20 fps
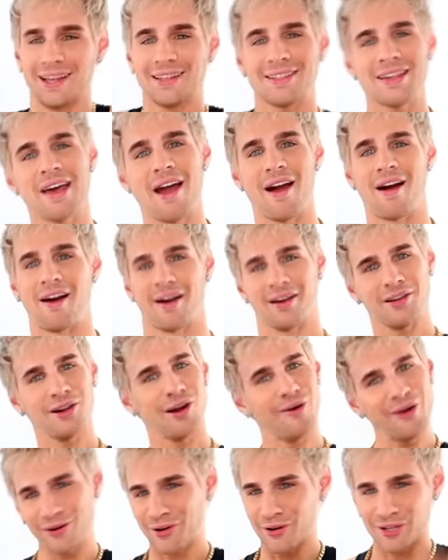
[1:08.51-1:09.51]
It's hair. You
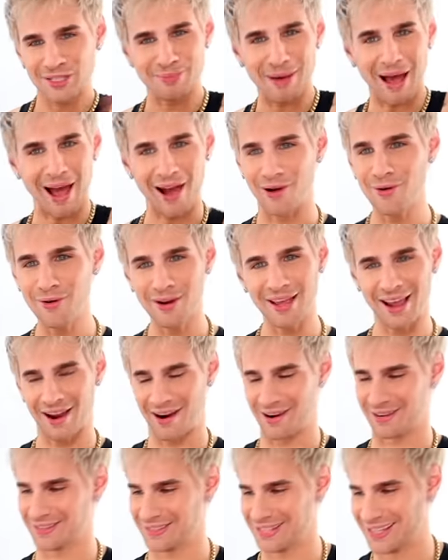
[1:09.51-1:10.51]
know, it grows back. Who
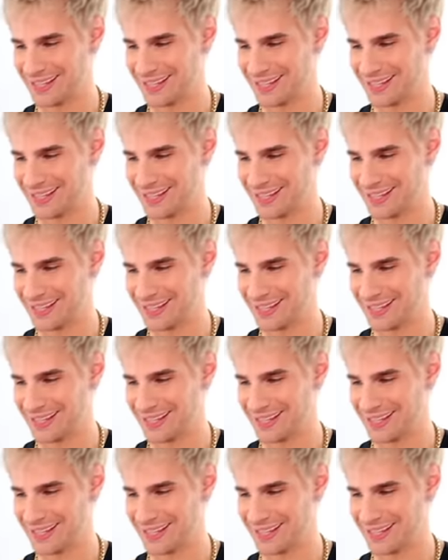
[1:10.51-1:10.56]
cares?